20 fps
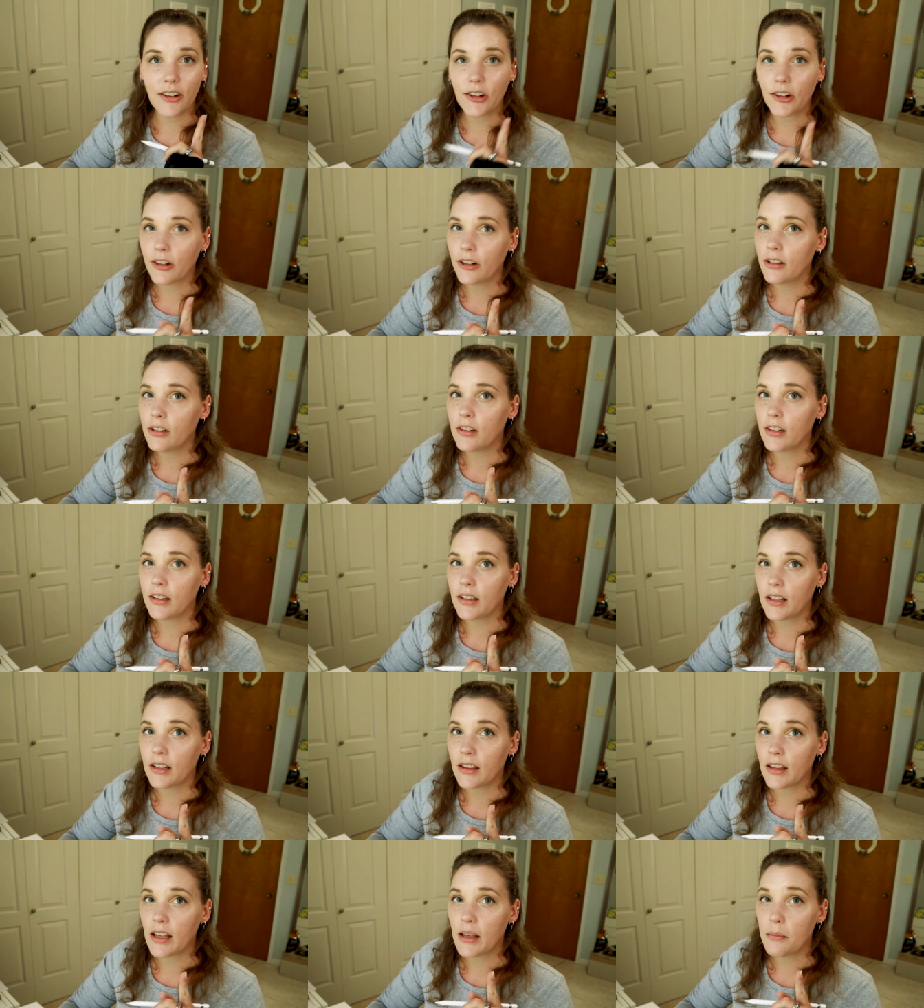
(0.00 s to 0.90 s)
heard
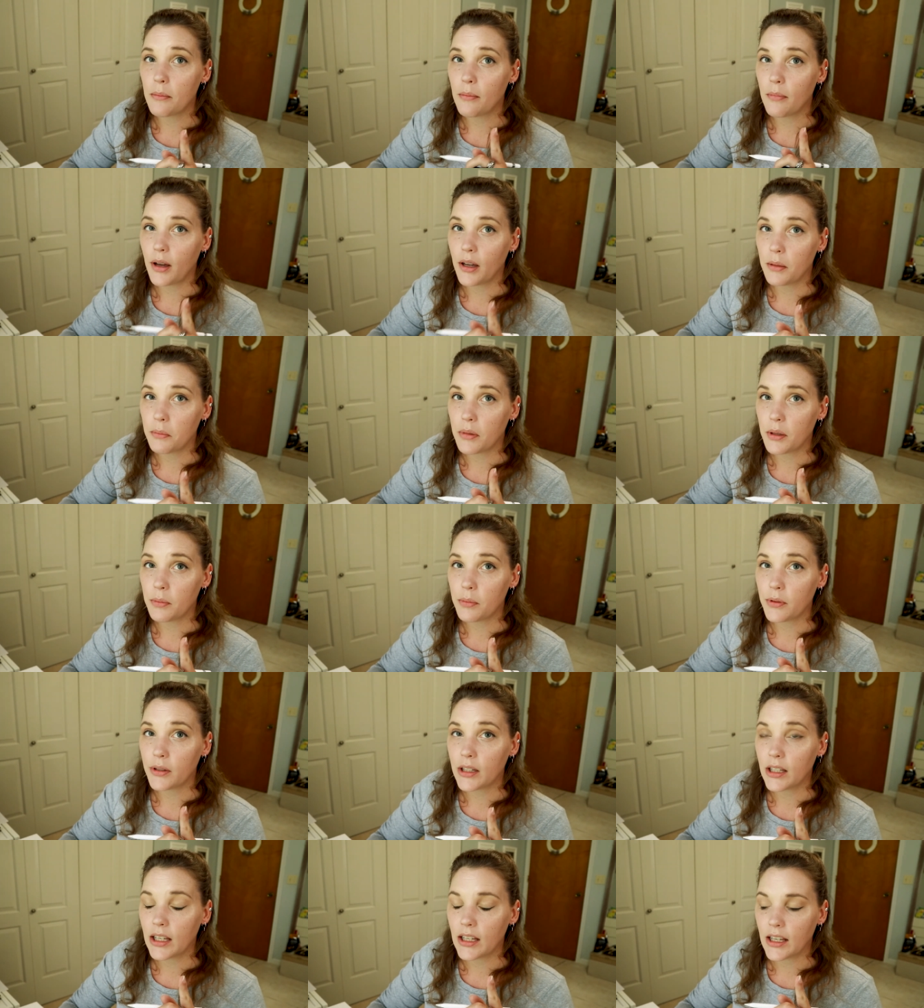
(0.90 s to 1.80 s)
that they might be
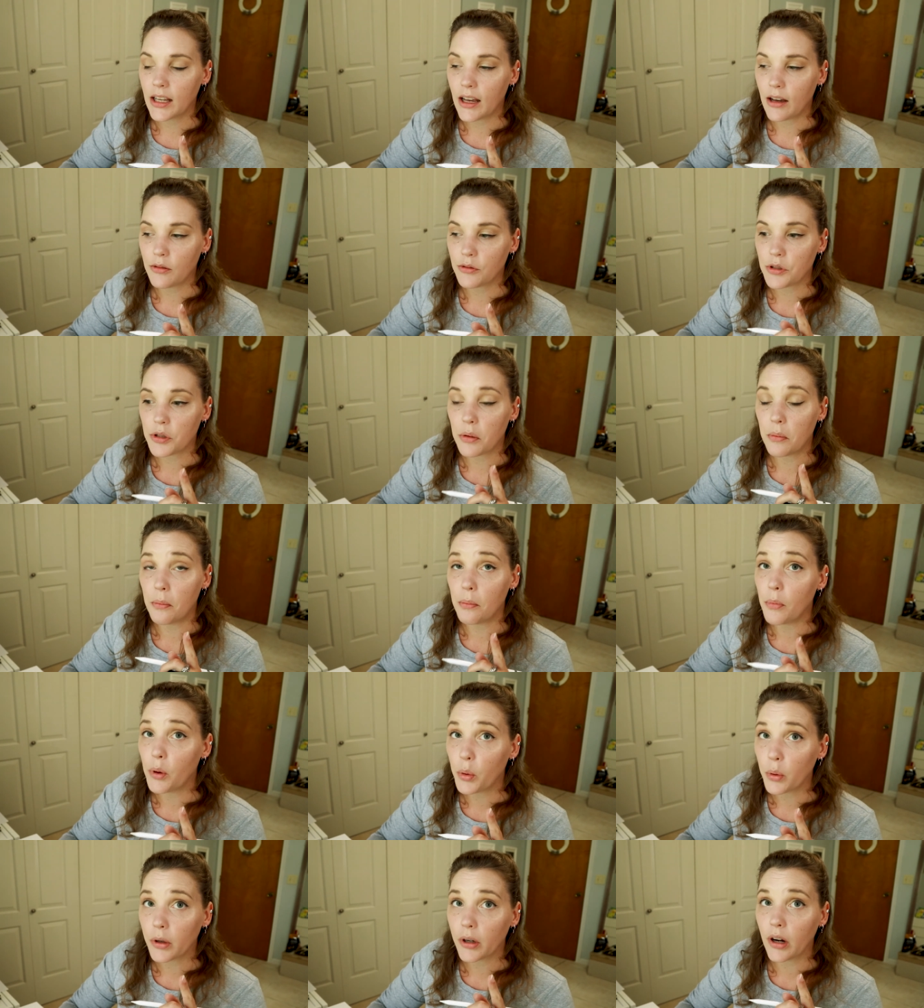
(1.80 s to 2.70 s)
bringing out
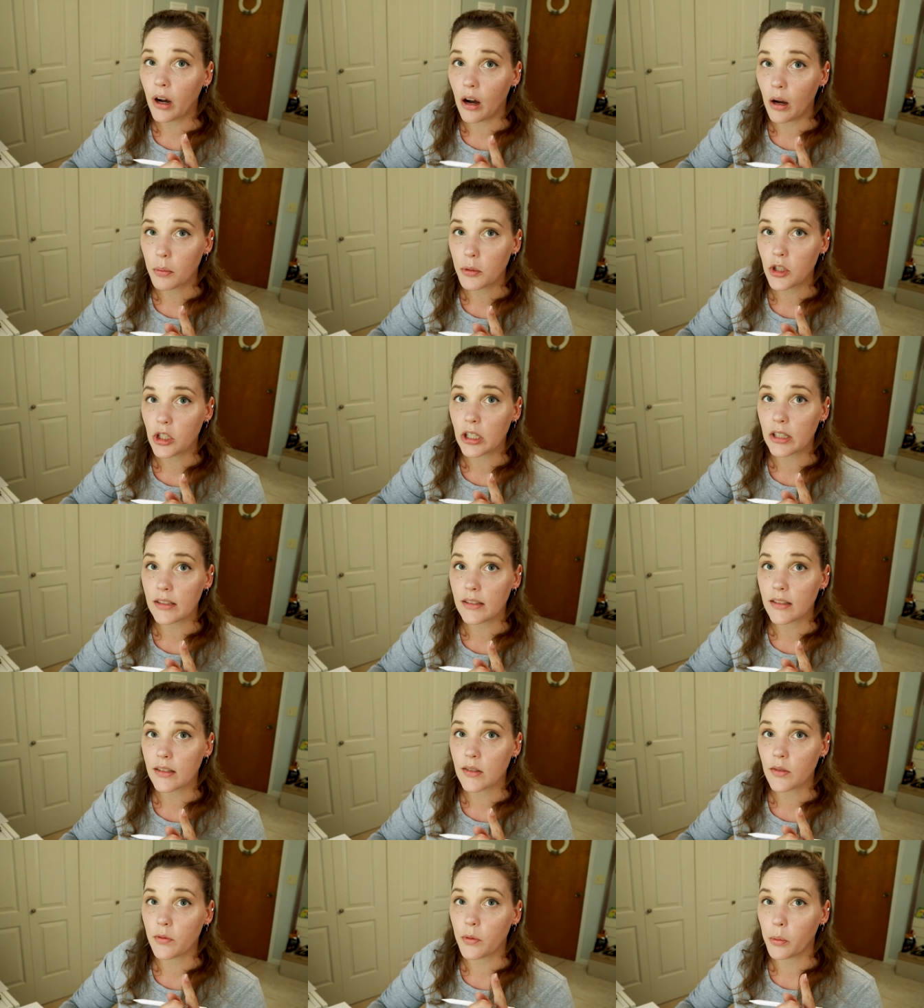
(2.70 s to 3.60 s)
more
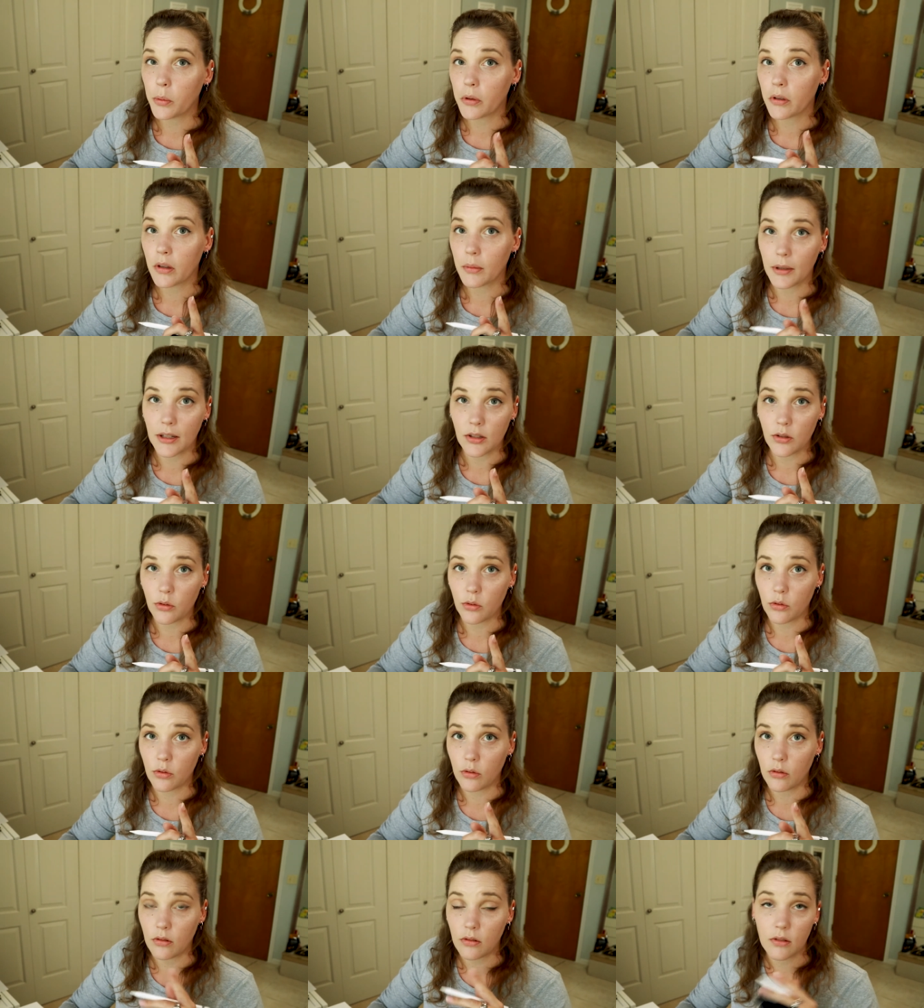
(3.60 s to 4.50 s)
options for the pencil
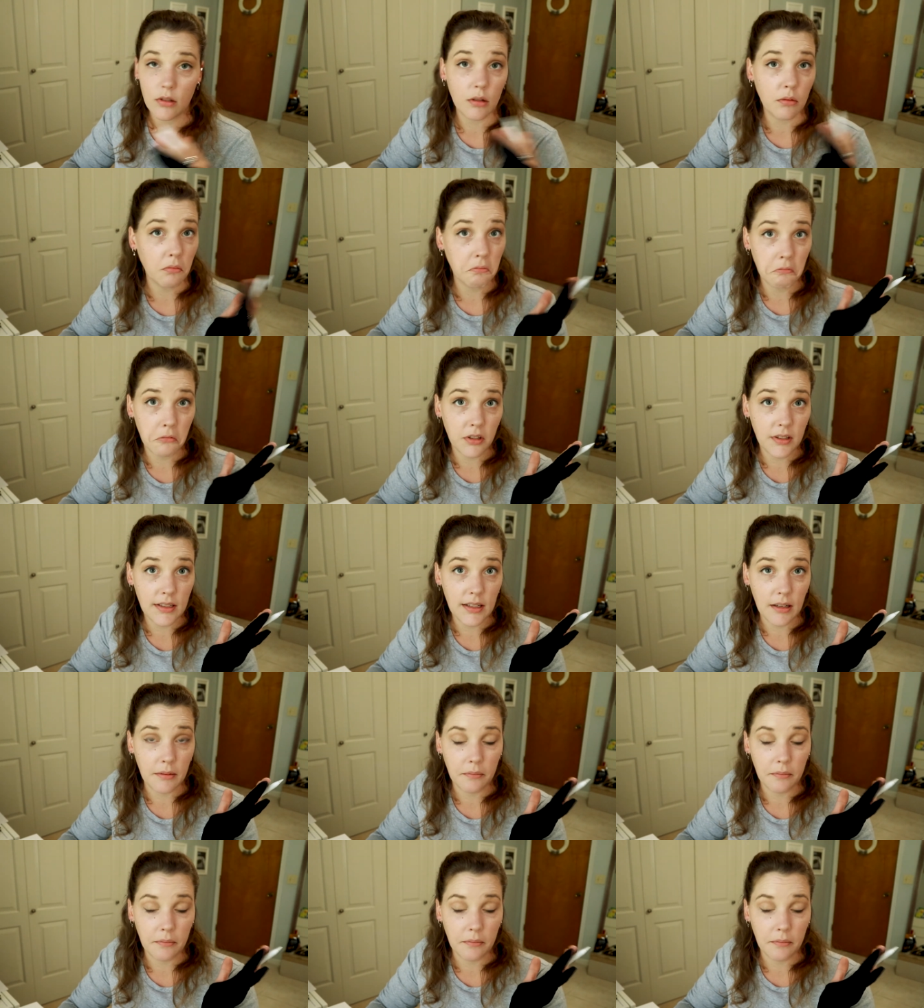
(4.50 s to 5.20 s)
tool, so we'll see.